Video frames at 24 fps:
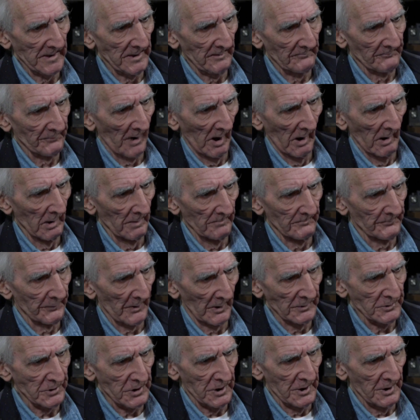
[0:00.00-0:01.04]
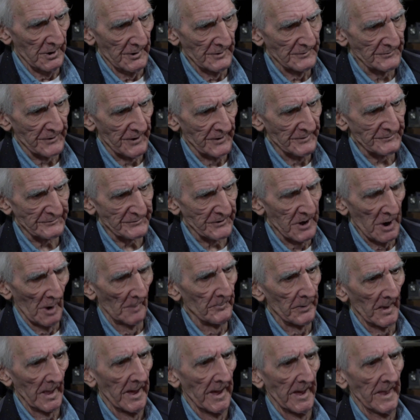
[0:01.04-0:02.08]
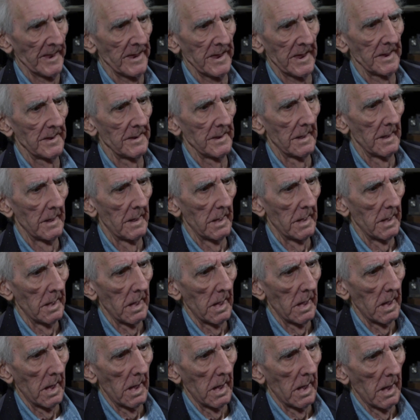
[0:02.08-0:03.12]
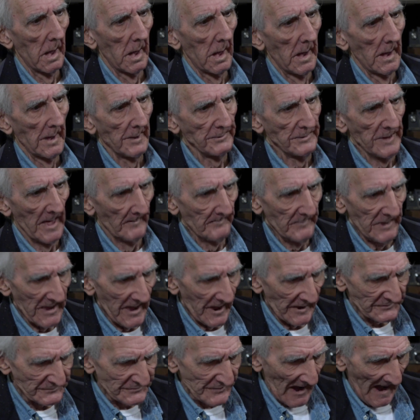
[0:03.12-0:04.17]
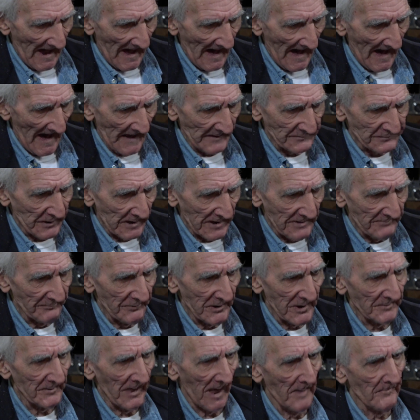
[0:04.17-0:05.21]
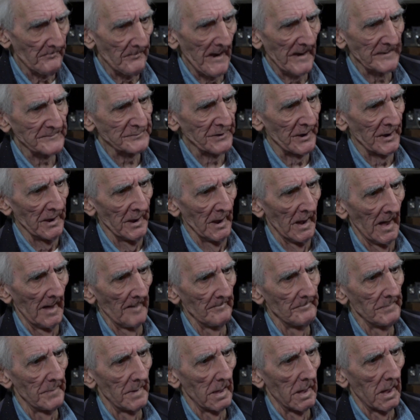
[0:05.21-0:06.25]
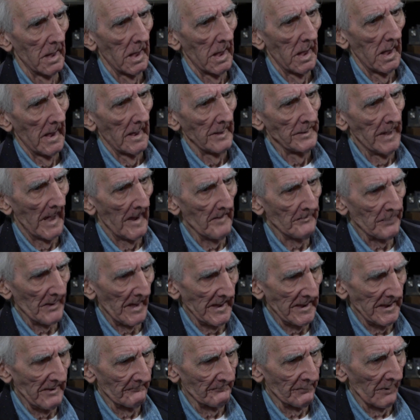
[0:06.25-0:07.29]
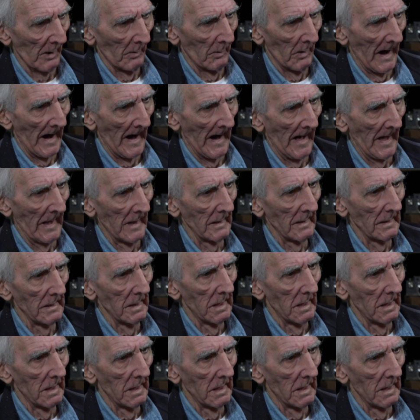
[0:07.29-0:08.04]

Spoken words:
it for years, and they're still playing it. WXII-TV, they picked it up. They played it for a while.